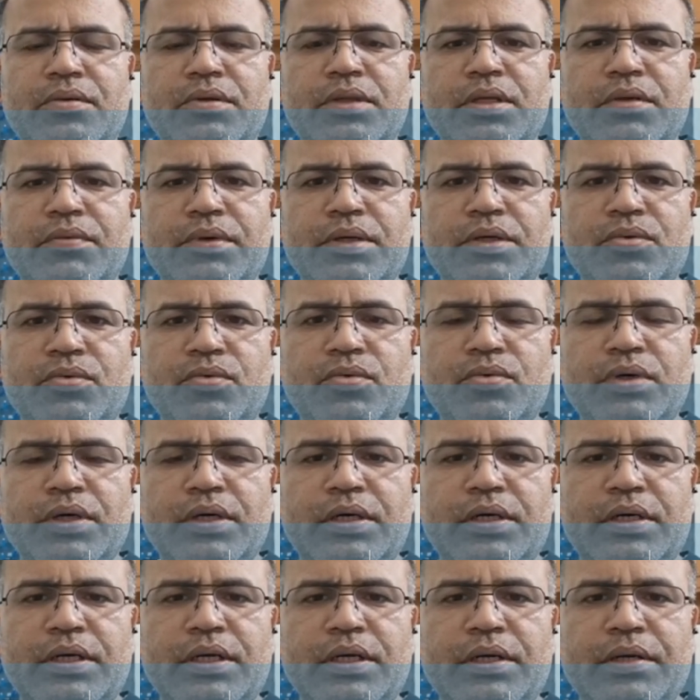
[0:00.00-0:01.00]
There were two
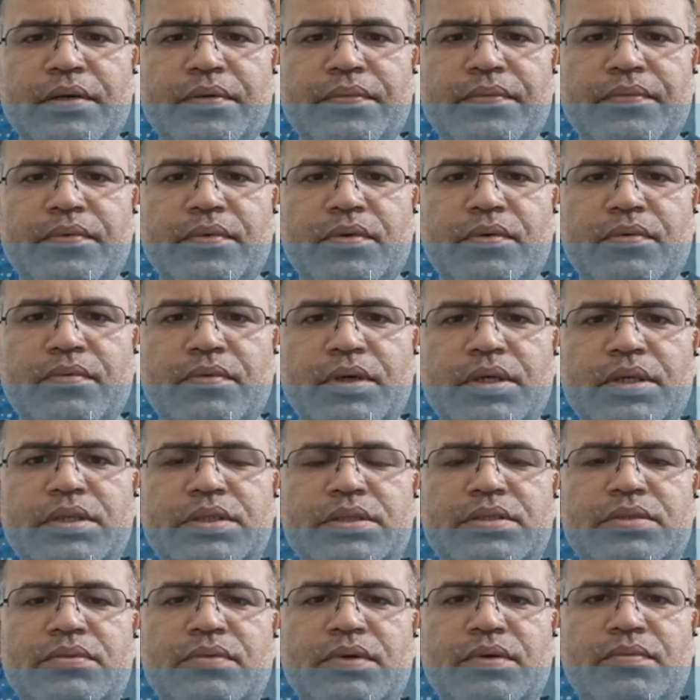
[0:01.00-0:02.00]
countries.
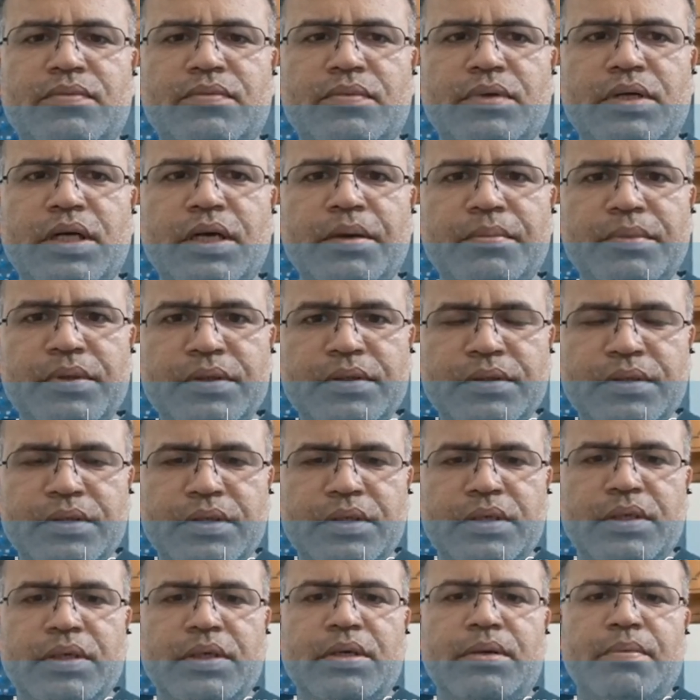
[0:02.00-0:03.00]
One named
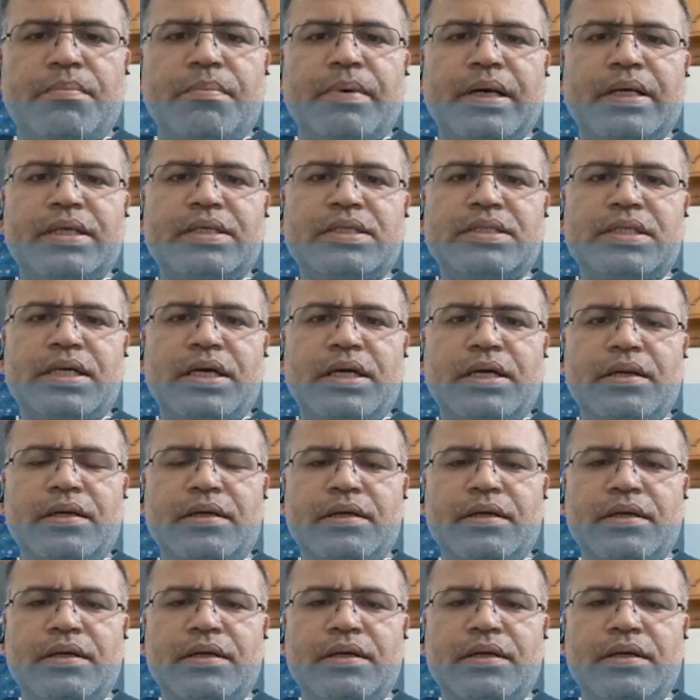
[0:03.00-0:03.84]
Pakistan,